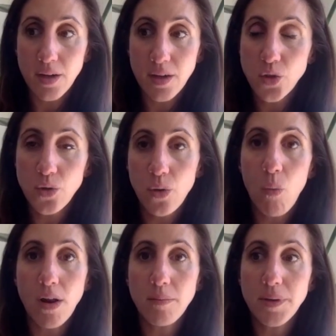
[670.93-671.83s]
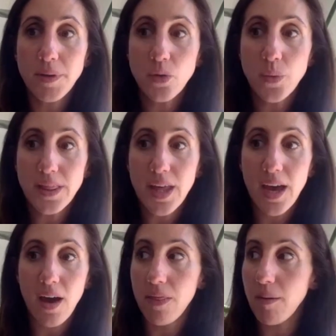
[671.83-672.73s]
because you don't want to be doing
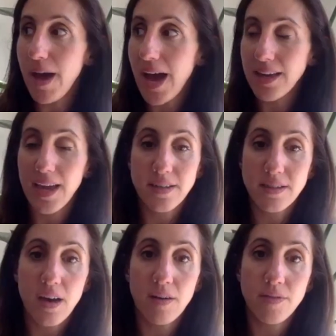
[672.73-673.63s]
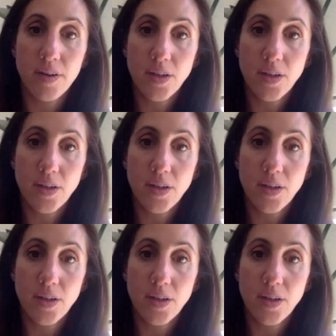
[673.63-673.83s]
that on the back end of